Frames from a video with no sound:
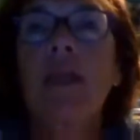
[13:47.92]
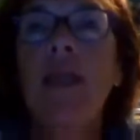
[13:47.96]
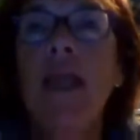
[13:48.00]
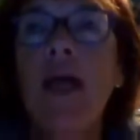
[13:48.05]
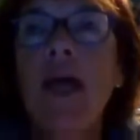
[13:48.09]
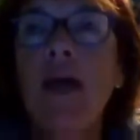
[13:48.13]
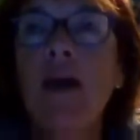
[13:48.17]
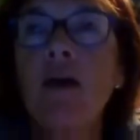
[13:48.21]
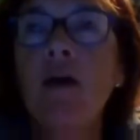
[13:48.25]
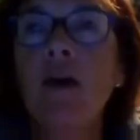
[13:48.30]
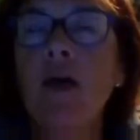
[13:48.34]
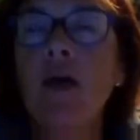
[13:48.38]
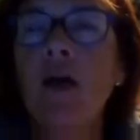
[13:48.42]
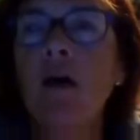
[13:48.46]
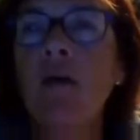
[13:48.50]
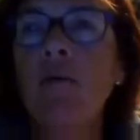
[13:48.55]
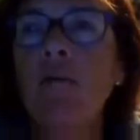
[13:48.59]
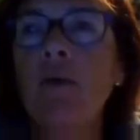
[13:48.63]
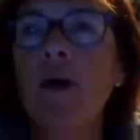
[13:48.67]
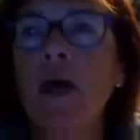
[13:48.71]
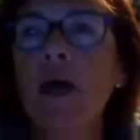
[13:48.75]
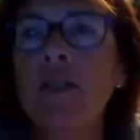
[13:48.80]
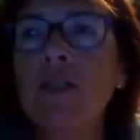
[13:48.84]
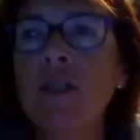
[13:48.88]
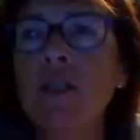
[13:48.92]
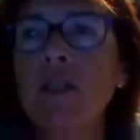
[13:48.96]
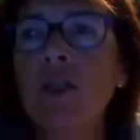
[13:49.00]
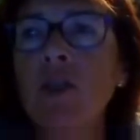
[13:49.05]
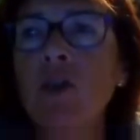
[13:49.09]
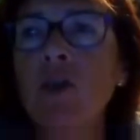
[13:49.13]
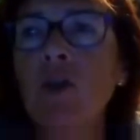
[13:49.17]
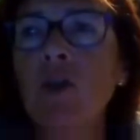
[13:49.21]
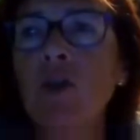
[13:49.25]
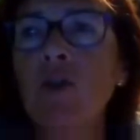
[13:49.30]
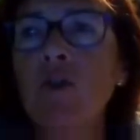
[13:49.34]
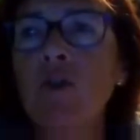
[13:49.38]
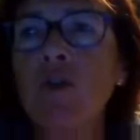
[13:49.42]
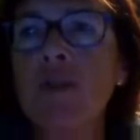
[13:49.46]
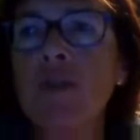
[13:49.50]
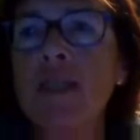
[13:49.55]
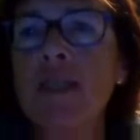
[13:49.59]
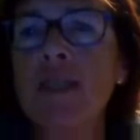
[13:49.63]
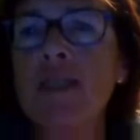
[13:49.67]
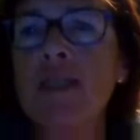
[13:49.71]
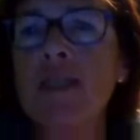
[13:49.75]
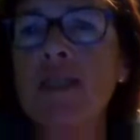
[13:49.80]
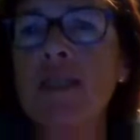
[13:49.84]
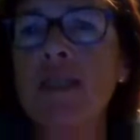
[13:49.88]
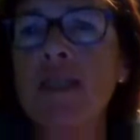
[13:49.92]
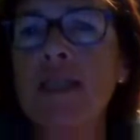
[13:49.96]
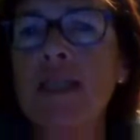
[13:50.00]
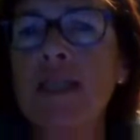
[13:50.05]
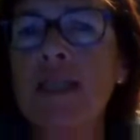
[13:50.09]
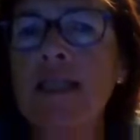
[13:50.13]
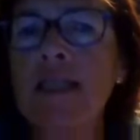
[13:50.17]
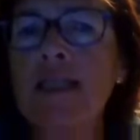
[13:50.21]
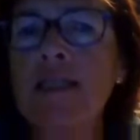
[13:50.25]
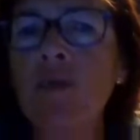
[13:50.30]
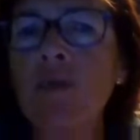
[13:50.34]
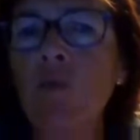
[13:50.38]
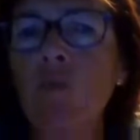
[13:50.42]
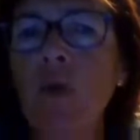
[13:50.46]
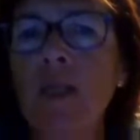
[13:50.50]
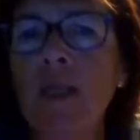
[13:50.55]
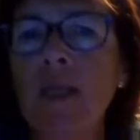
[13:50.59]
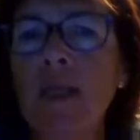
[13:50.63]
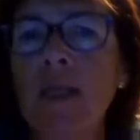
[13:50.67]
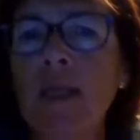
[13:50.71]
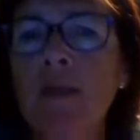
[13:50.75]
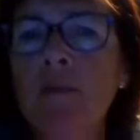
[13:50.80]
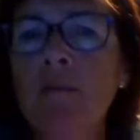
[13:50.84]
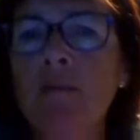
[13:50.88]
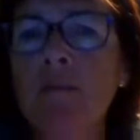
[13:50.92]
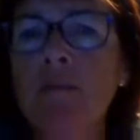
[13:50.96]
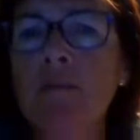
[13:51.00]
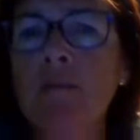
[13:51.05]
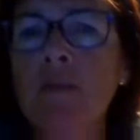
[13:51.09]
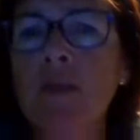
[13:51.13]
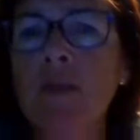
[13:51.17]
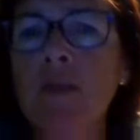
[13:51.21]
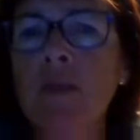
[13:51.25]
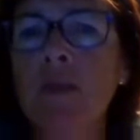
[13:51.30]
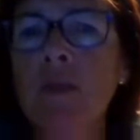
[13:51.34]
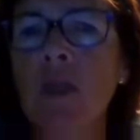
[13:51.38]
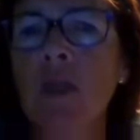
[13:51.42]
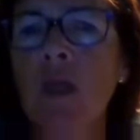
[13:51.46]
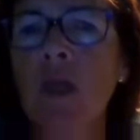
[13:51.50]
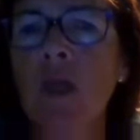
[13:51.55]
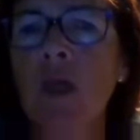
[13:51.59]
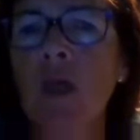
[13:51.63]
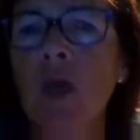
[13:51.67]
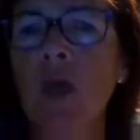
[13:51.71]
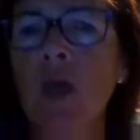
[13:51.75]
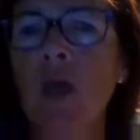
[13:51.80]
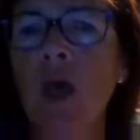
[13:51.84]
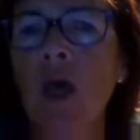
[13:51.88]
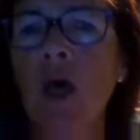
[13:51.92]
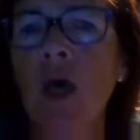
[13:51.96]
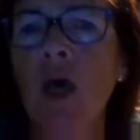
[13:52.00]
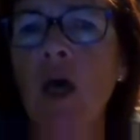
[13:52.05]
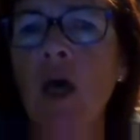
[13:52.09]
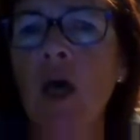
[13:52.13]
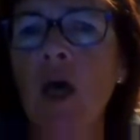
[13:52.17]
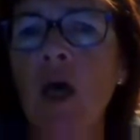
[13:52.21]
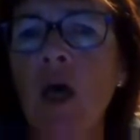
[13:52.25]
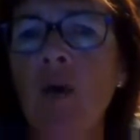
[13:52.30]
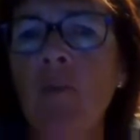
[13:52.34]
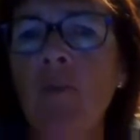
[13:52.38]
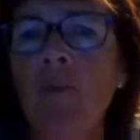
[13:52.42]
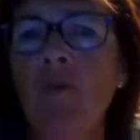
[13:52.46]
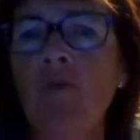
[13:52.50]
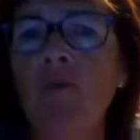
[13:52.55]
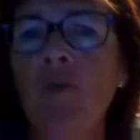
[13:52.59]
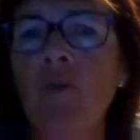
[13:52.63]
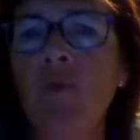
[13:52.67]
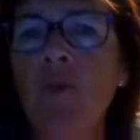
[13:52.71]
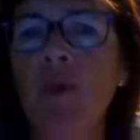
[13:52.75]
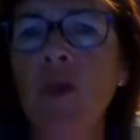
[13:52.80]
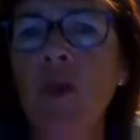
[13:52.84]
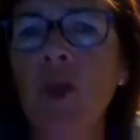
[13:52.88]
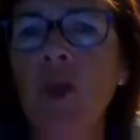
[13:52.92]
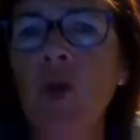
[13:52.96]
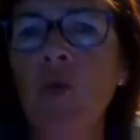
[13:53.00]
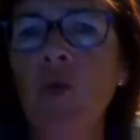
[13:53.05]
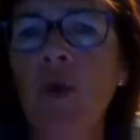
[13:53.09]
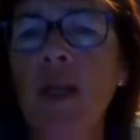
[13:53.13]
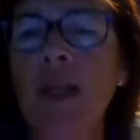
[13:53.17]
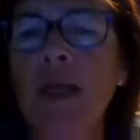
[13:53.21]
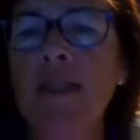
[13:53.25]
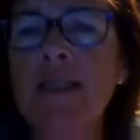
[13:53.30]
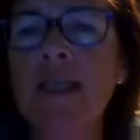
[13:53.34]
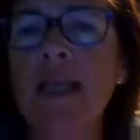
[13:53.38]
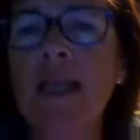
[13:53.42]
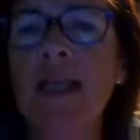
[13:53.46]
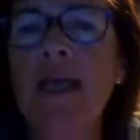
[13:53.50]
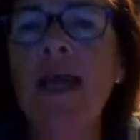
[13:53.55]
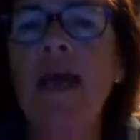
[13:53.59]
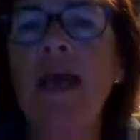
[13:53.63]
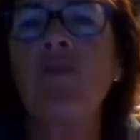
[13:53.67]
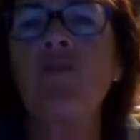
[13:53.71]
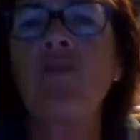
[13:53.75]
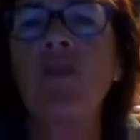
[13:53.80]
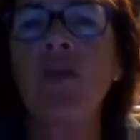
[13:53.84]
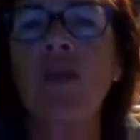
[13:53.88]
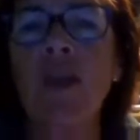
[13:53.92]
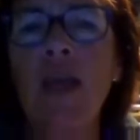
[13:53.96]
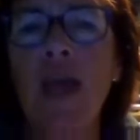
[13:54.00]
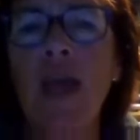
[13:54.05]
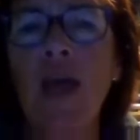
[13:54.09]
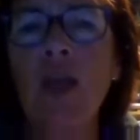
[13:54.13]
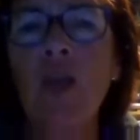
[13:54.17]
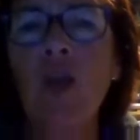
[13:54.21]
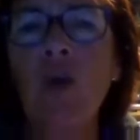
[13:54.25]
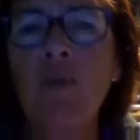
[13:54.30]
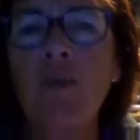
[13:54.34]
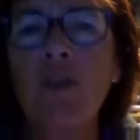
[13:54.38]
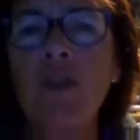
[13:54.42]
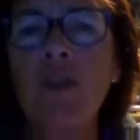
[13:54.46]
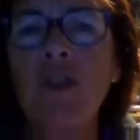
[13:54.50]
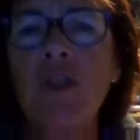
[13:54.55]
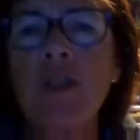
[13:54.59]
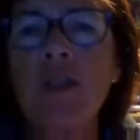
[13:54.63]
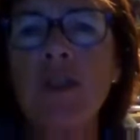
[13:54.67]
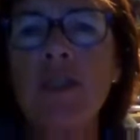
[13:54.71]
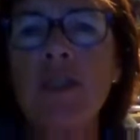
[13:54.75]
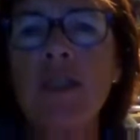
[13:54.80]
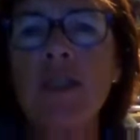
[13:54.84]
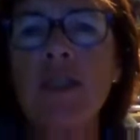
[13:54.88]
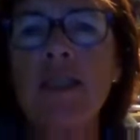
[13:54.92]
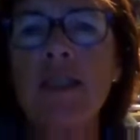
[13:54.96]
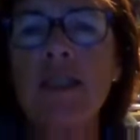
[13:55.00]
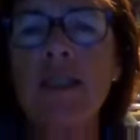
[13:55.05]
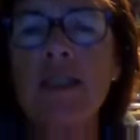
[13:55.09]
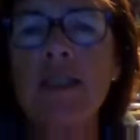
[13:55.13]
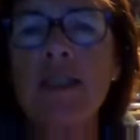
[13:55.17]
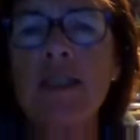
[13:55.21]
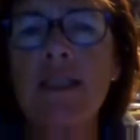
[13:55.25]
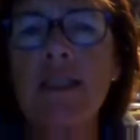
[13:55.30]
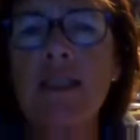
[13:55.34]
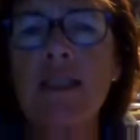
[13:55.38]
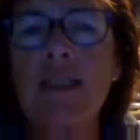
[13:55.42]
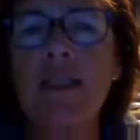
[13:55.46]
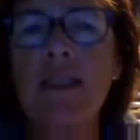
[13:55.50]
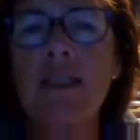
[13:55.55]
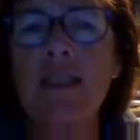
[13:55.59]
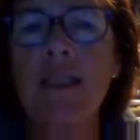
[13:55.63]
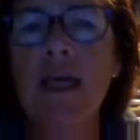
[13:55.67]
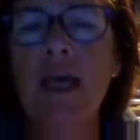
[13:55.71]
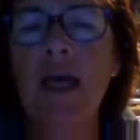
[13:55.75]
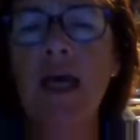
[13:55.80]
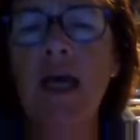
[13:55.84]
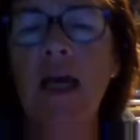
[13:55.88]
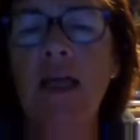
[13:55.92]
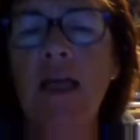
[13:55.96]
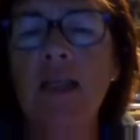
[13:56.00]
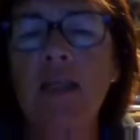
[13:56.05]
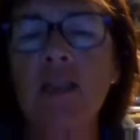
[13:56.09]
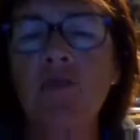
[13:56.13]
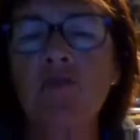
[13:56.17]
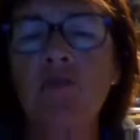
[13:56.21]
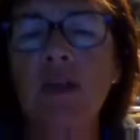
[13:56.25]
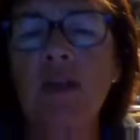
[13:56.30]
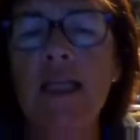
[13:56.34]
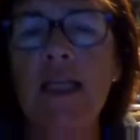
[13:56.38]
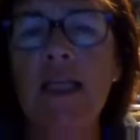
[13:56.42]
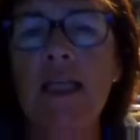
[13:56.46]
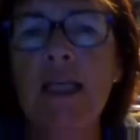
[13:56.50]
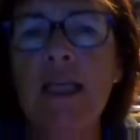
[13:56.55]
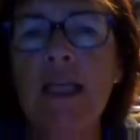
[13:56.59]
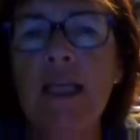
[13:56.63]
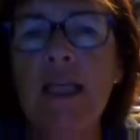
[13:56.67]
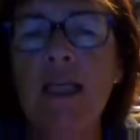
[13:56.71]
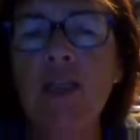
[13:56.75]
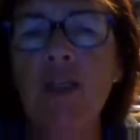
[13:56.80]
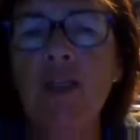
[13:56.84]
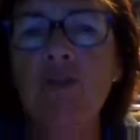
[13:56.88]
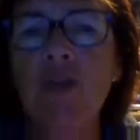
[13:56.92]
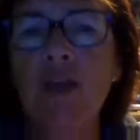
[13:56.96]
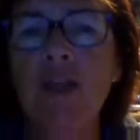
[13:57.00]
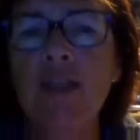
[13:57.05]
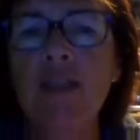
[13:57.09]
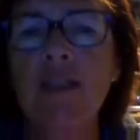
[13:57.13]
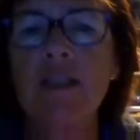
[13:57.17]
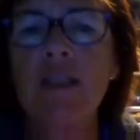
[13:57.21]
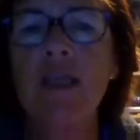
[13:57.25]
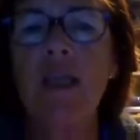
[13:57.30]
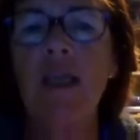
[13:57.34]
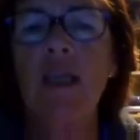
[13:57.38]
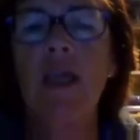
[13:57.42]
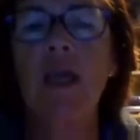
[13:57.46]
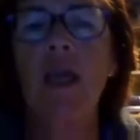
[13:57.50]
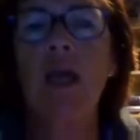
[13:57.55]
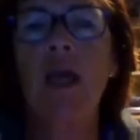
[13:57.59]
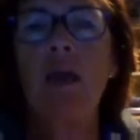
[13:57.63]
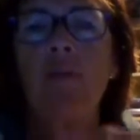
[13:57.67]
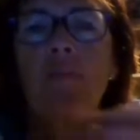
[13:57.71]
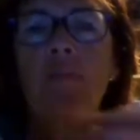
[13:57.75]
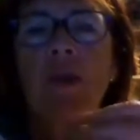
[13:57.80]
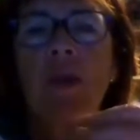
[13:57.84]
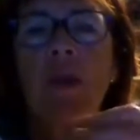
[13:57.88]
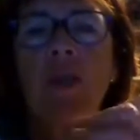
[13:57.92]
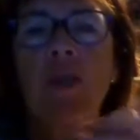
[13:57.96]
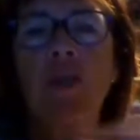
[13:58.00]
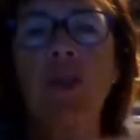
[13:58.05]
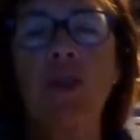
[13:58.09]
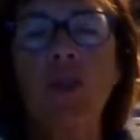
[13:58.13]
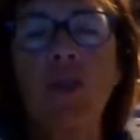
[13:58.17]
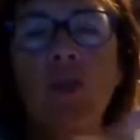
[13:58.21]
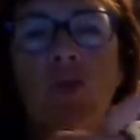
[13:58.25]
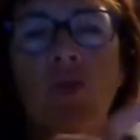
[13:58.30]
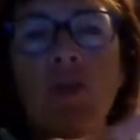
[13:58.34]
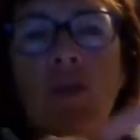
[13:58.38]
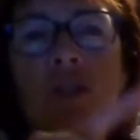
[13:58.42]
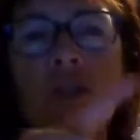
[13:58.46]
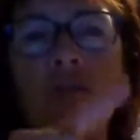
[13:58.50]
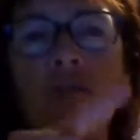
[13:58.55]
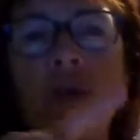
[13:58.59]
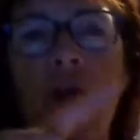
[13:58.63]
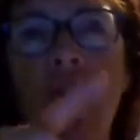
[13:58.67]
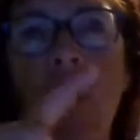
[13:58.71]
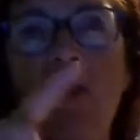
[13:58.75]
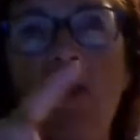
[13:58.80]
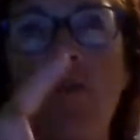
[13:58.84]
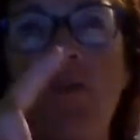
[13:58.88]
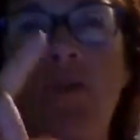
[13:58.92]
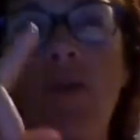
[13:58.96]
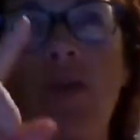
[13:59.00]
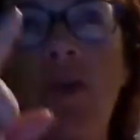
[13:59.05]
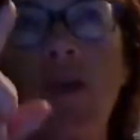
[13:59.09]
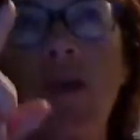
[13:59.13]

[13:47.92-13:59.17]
Now, I don't know who's listened to Lisa Williams from the QLS Claire. If you get an opportunity to listen into that, it's really interesting, because she talks about